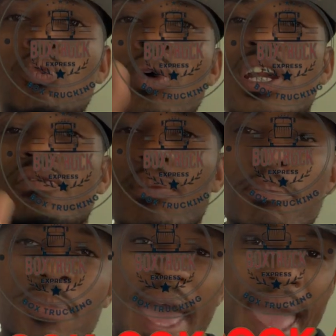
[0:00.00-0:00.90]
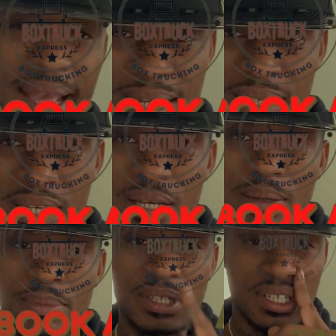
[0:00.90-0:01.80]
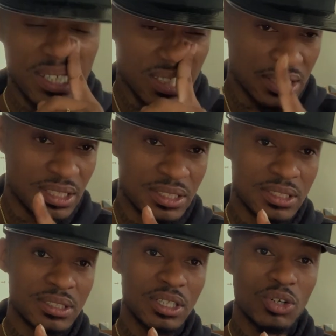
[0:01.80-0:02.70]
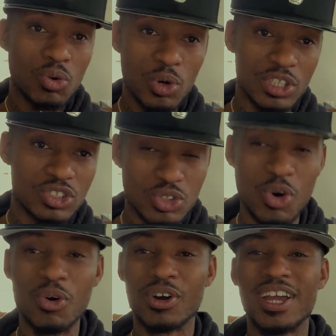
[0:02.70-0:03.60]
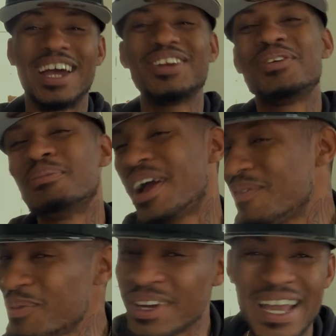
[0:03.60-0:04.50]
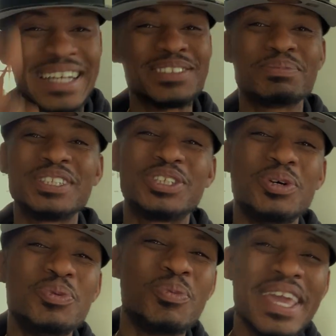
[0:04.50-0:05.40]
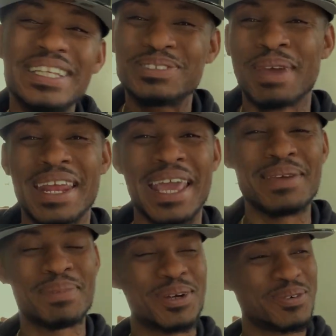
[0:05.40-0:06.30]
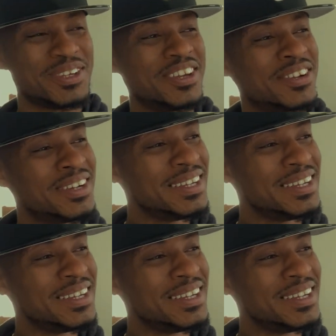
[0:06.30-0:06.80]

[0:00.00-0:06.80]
one of them back because, quick story, I know I'm everywhere. Guys, it's been 2 weeks, man. I ain't been on here.